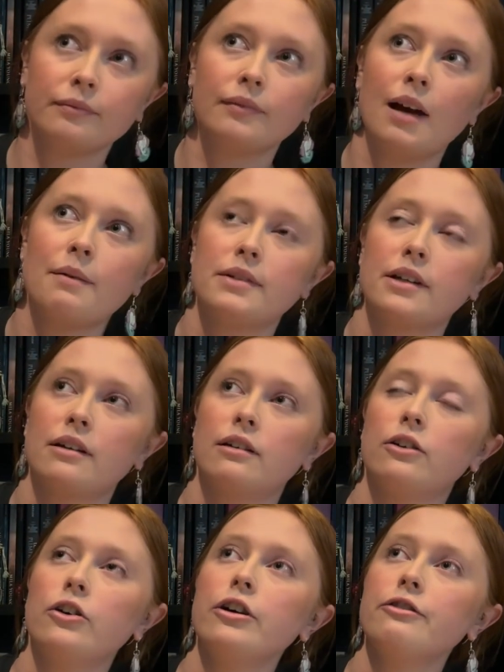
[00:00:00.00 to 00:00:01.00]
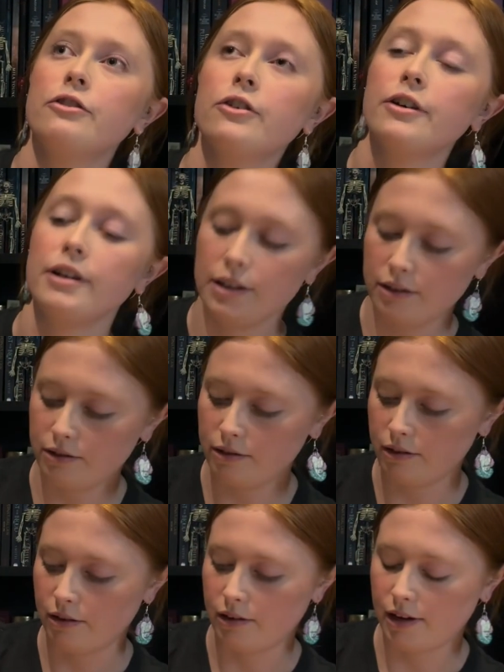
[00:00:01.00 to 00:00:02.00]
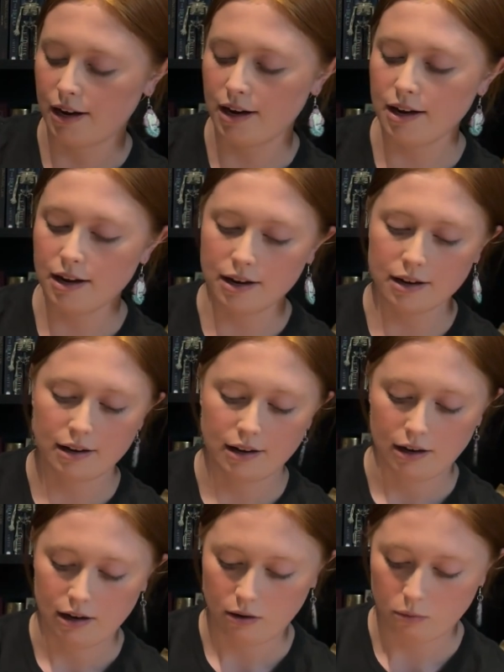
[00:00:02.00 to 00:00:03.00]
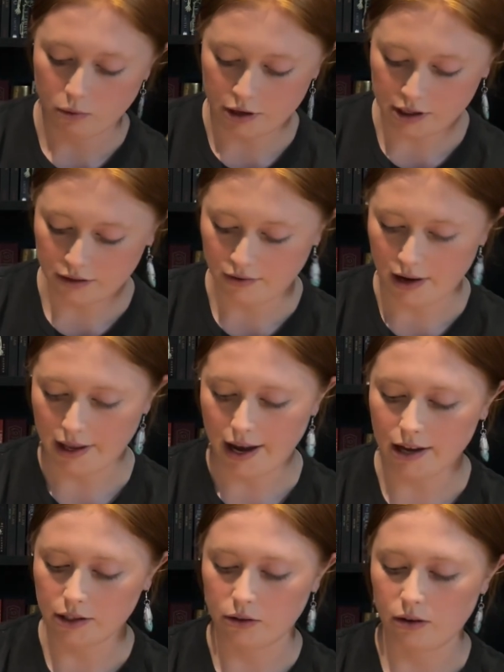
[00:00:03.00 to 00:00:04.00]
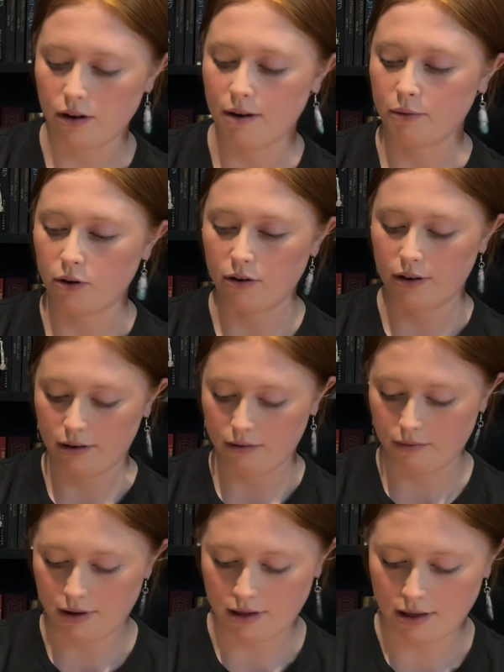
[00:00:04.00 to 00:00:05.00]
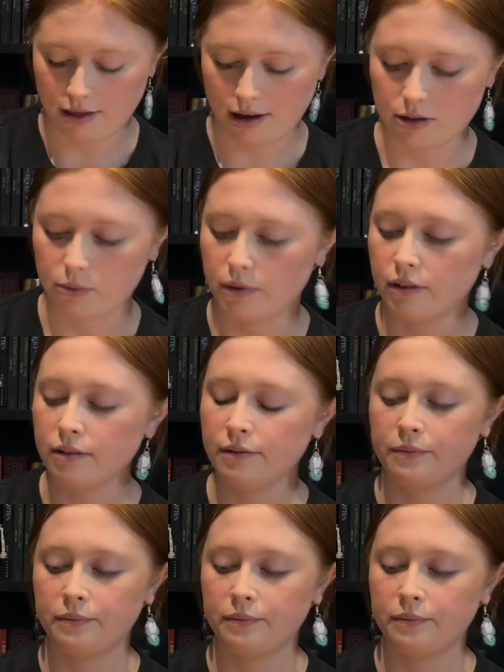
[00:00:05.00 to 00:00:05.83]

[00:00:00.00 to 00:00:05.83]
I'm just gonna go for it. Okay, one just fell out, so I'm going with that one.